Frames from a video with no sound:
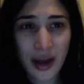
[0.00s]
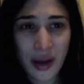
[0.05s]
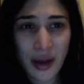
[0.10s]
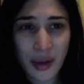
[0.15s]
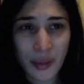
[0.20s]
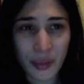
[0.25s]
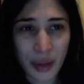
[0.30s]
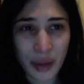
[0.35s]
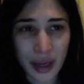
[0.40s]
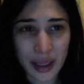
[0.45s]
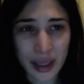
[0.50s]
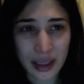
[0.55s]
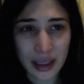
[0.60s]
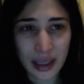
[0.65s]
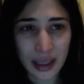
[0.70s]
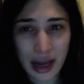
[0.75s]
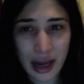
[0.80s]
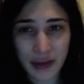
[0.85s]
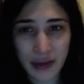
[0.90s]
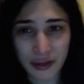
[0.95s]
But
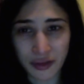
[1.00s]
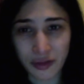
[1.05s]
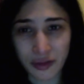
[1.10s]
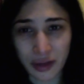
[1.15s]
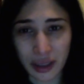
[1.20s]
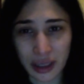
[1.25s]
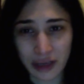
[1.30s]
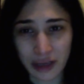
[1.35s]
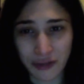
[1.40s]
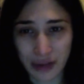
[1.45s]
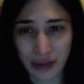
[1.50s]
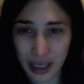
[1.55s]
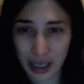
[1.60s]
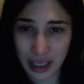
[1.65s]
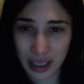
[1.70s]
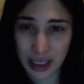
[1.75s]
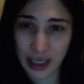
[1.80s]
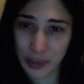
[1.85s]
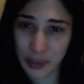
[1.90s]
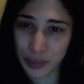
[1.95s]
I have a feeling if I
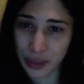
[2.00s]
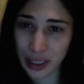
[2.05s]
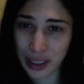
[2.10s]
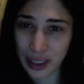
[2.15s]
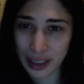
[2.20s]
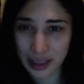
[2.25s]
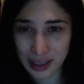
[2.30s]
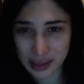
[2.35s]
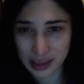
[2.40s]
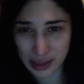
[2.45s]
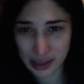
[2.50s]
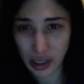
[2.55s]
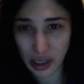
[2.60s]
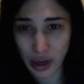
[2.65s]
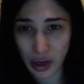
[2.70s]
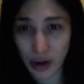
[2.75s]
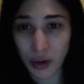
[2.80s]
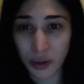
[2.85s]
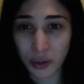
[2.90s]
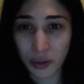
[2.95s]
keep letting this
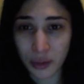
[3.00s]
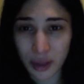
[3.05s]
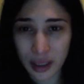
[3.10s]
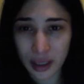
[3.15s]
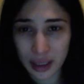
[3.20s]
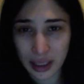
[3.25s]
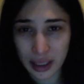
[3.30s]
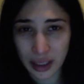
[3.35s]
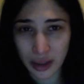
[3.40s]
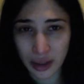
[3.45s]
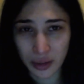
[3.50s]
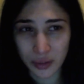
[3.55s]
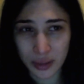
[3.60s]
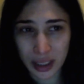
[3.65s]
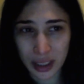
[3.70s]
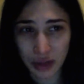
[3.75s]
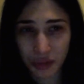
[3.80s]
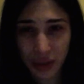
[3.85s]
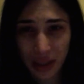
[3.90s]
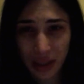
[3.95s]
go and I go
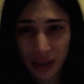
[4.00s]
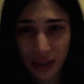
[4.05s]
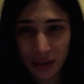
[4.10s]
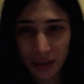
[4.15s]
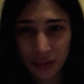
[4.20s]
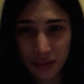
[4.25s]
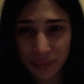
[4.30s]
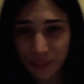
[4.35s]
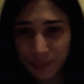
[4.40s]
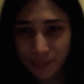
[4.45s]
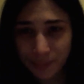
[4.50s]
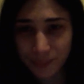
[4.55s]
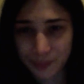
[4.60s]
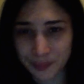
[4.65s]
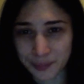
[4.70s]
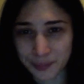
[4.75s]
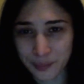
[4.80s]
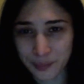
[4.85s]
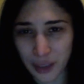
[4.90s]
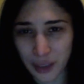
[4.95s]
downhill,
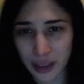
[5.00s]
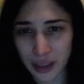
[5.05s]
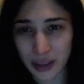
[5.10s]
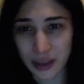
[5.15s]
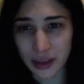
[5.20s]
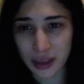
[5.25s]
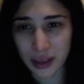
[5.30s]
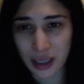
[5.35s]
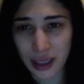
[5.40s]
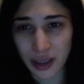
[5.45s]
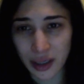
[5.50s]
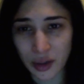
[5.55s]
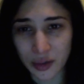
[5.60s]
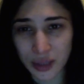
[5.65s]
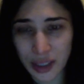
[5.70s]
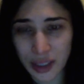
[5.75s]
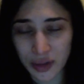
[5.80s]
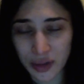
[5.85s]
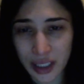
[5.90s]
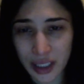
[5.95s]
it'll
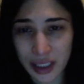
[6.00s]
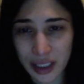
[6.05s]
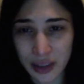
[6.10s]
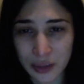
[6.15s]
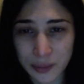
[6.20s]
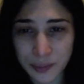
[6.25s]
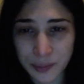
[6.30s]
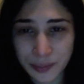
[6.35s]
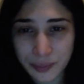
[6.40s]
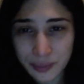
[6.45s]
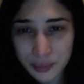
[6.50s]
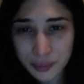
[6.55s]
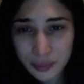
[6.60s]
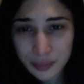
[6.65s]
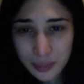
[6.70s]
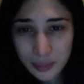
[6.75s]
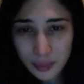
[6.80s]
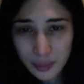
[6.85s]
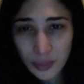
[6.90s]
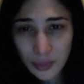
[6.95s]

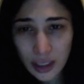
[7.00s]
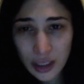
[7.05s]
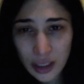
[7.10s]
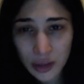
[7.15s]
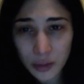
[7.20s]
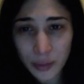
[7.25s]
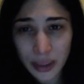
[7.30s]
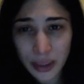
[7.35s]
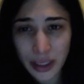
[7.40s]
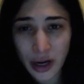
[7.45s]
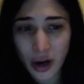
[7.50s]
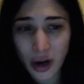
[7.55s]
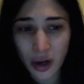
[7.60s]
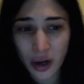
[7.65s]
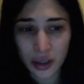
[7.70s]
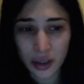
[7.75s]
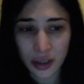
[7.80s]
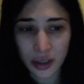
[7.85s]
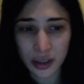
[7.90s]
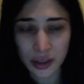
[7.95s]
be
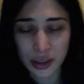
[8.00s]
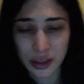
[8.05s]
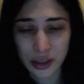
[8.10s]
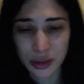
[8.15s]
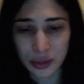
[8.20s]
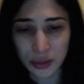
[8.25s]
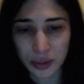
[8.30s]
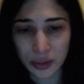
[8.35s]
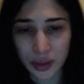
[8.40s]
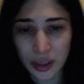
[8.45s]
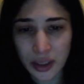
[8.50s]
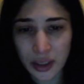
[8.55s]
harder to